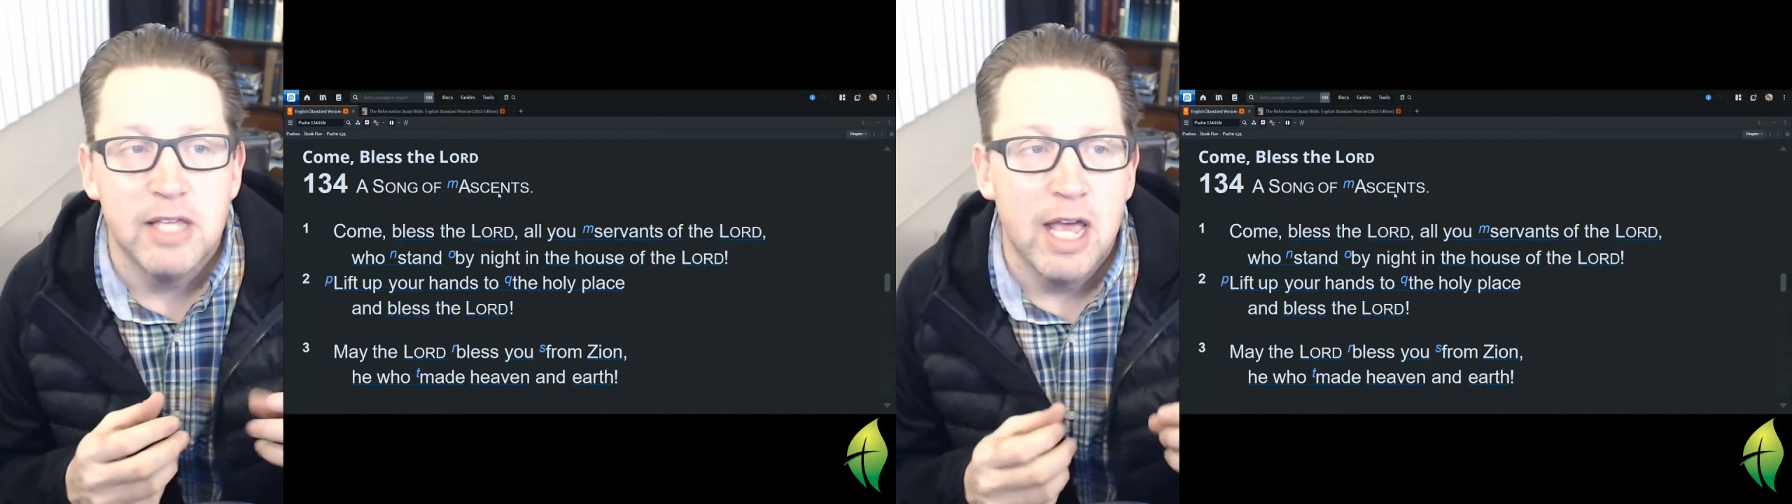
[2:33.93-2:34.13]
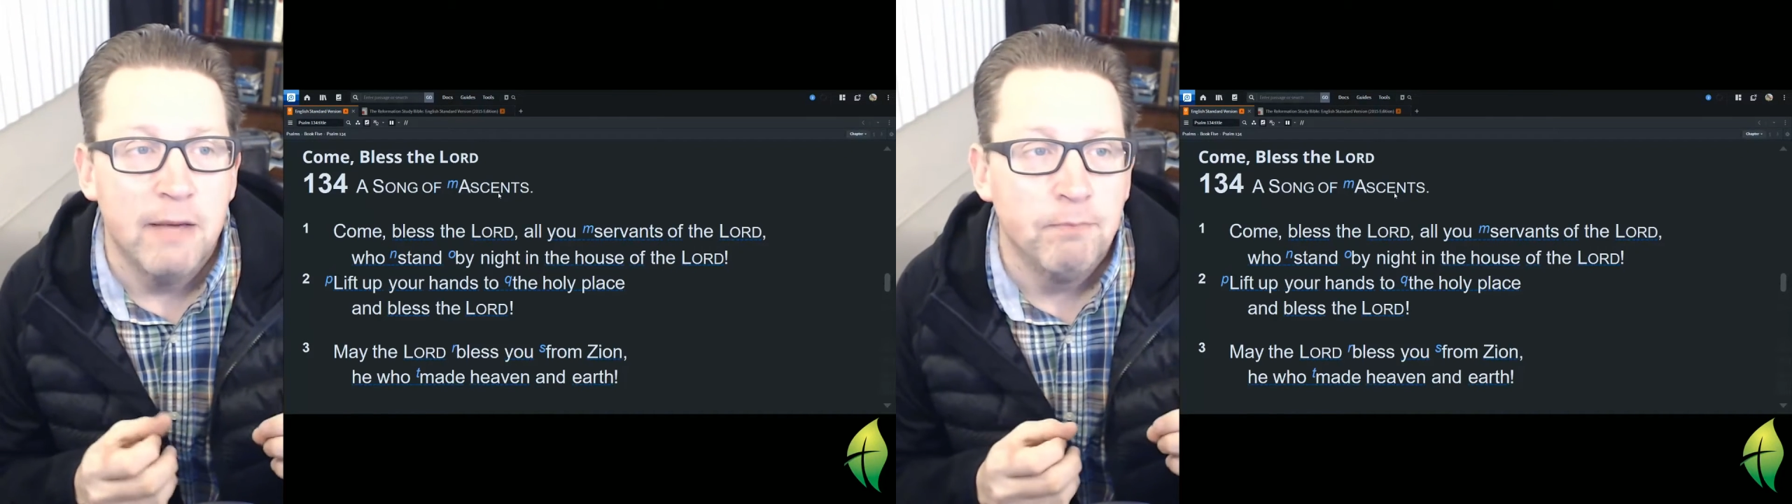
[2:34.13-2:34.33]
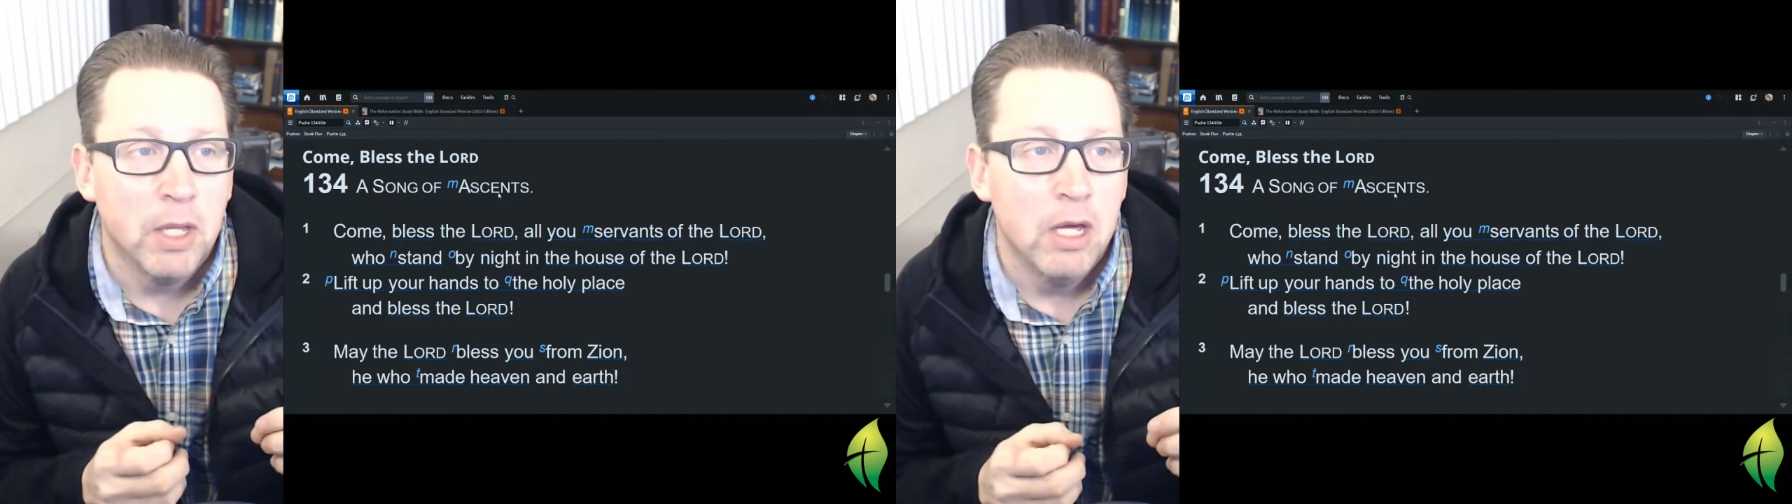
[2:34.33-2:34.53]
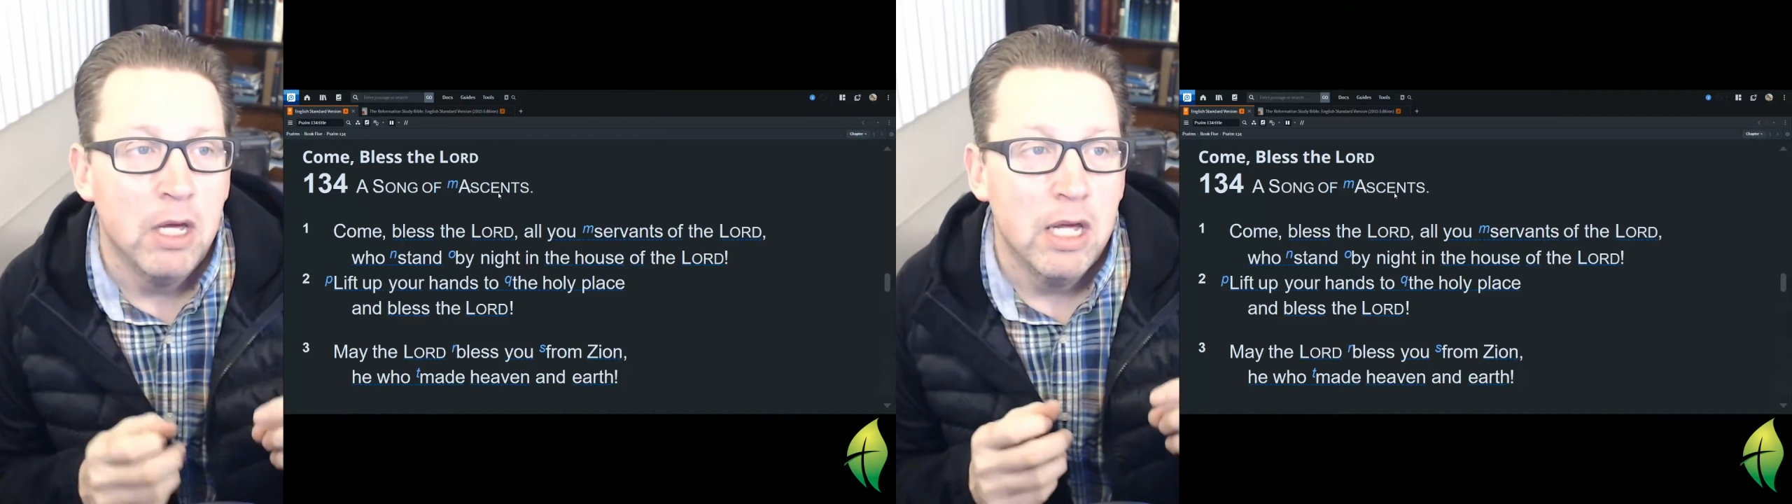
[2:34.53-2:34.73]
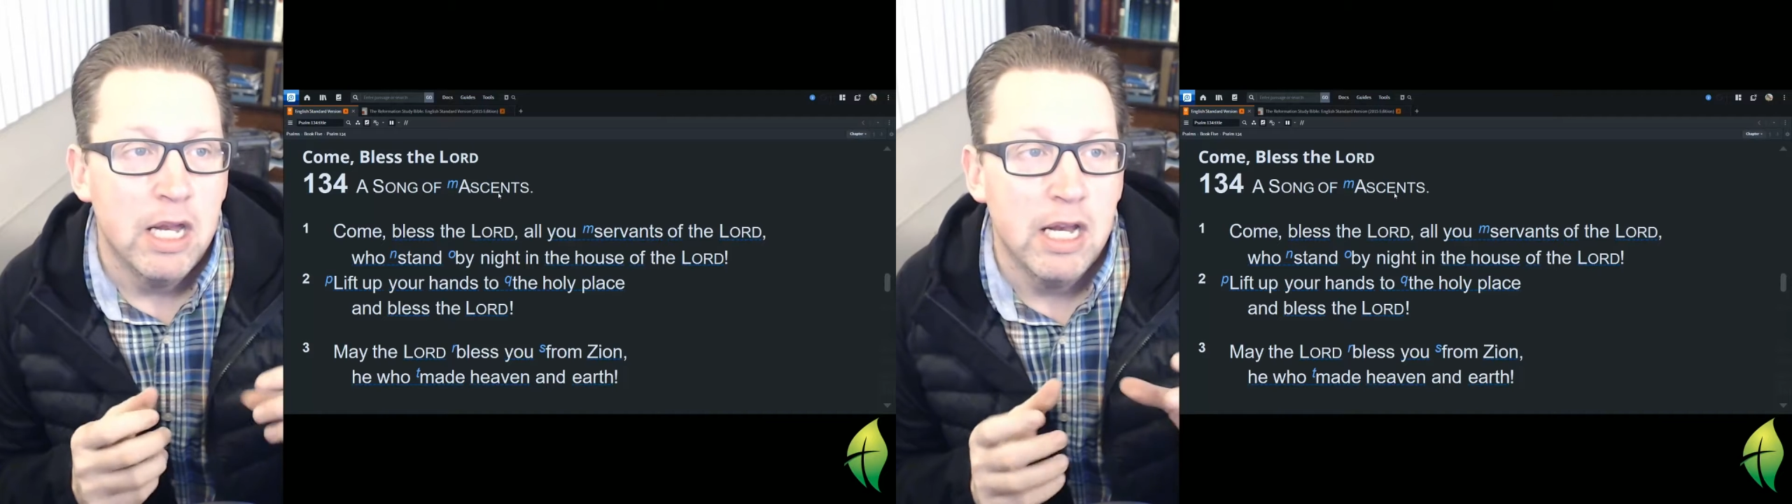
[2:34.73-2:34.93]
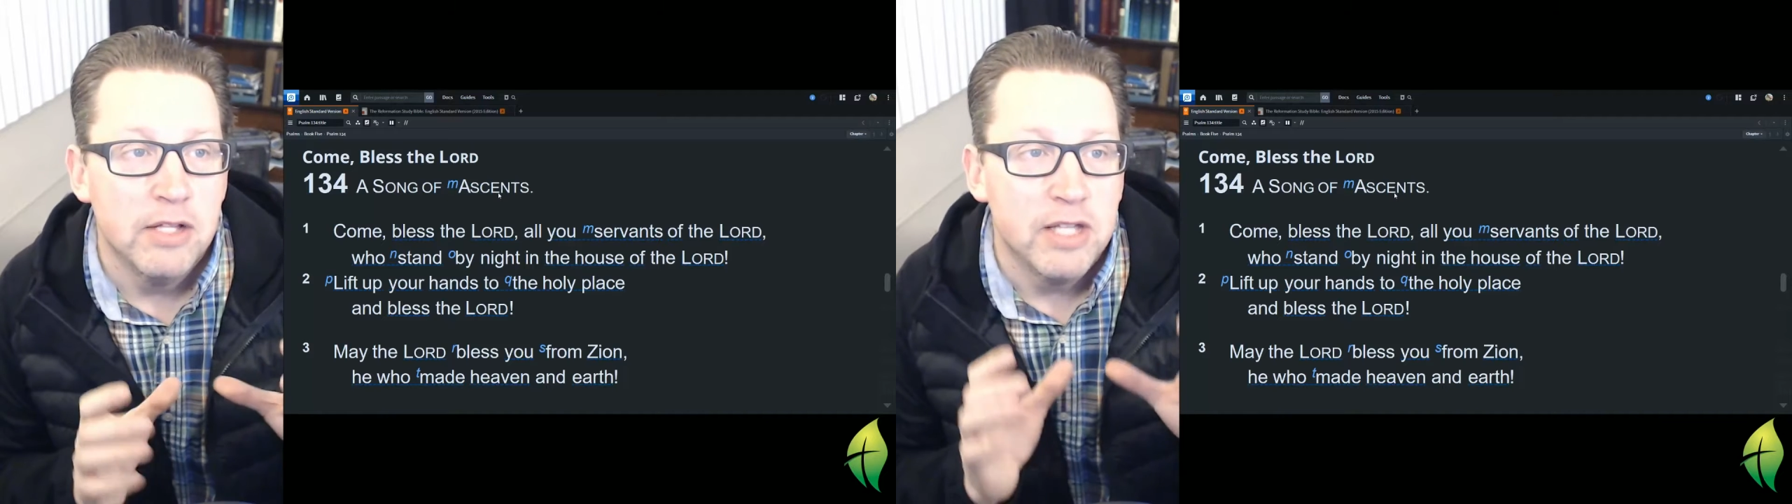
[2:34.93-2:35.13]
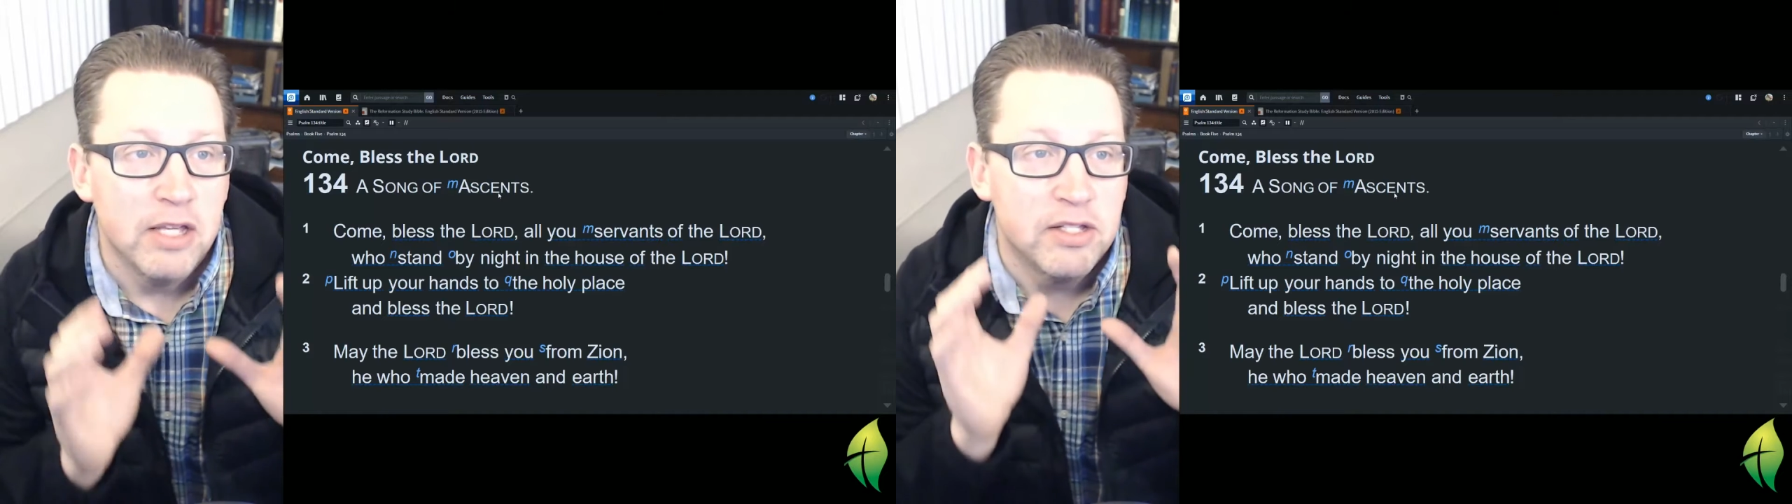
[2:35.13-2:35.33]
a